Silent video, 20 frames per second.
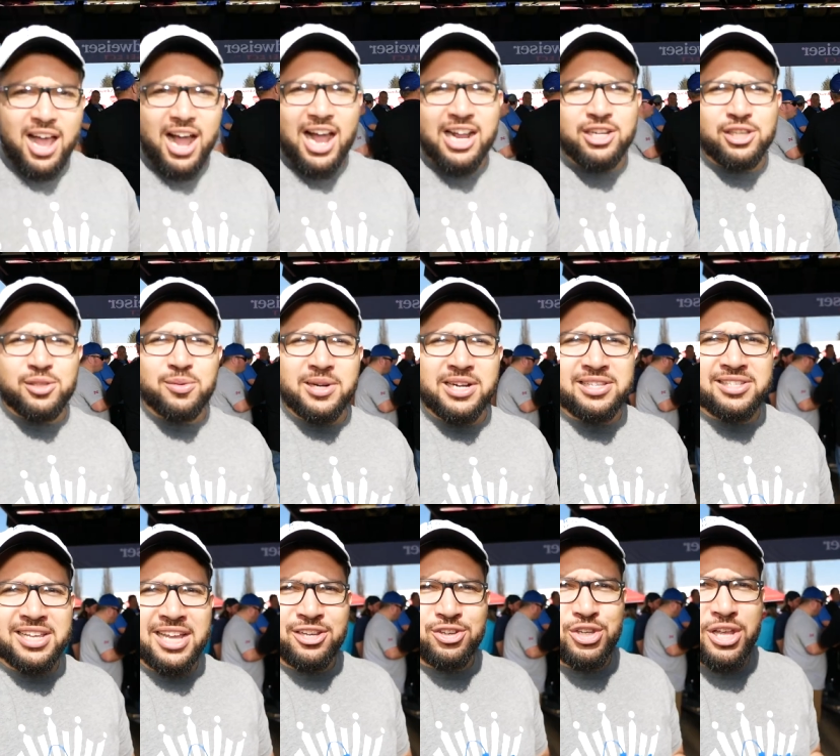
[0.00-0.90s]
I just want
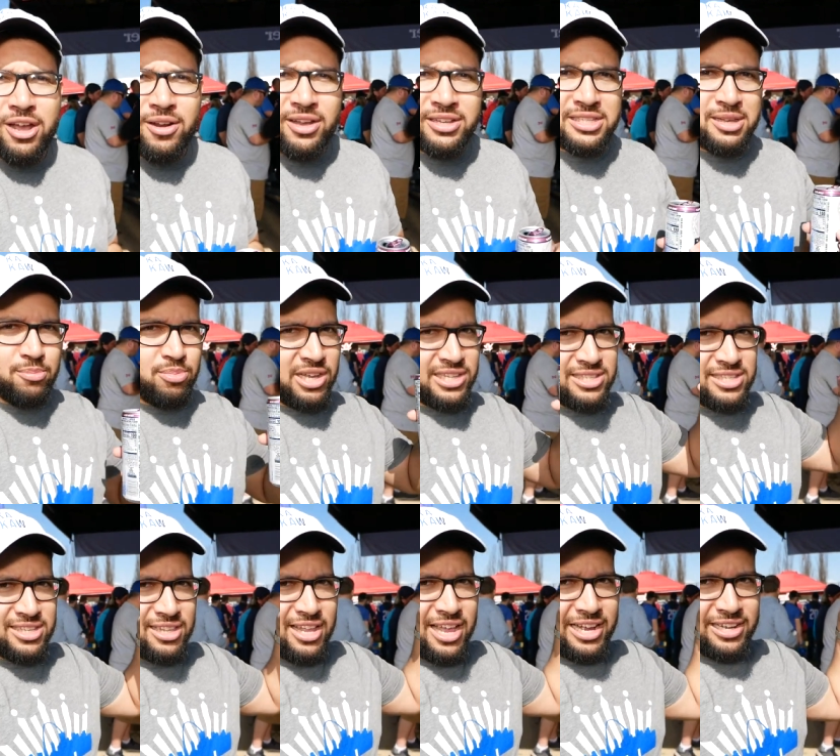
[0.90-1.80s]
to say shout out to Bud
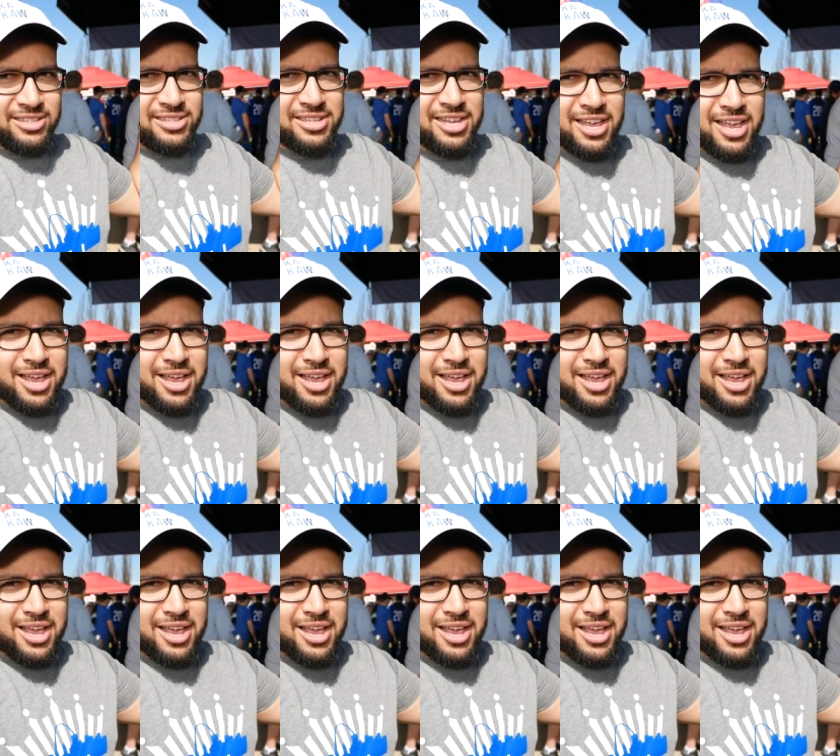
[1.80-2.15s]
Select